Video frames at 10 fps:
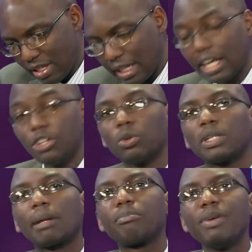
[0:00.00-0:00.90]
So he would
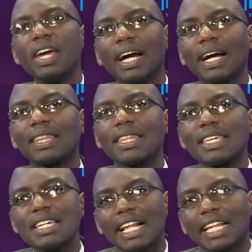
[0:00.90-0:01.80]
speak
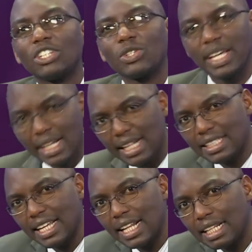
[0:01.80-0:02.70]
things into
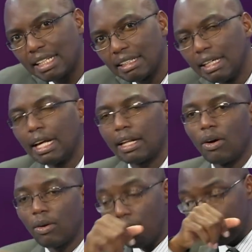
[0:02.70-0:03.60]
existence.
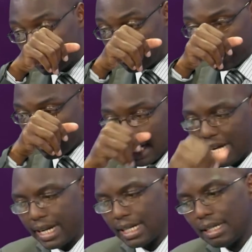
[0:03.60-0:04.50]
So God
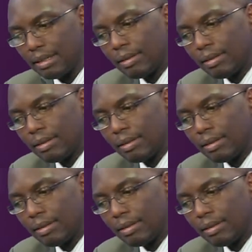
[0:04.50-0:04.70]
decided,